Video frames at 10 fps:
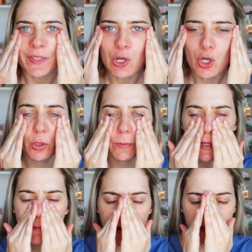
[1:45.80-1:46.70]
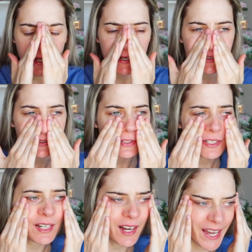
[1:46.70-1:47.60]
lubing my
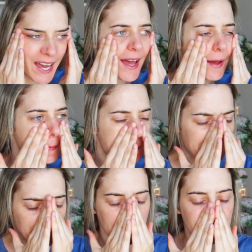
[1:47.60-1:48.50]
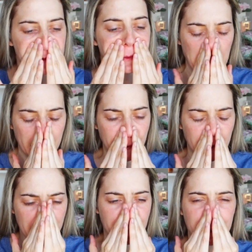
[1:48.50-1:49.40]
nose, I am, because it
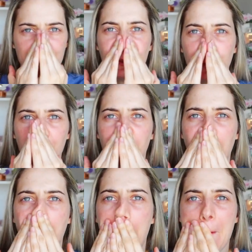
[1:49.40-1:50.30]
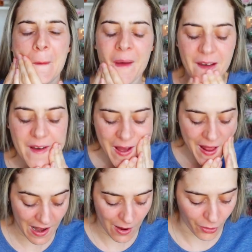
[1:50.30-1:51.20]
needs lube,
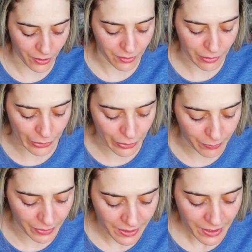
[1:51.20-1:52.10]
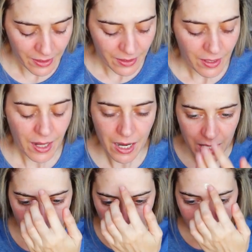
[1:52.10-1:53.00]
a lot of lube, a
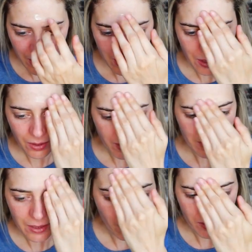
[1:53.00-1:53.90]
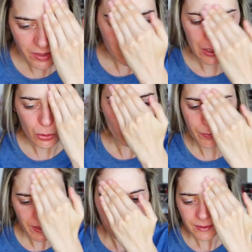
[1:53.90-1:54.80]
lot of lube.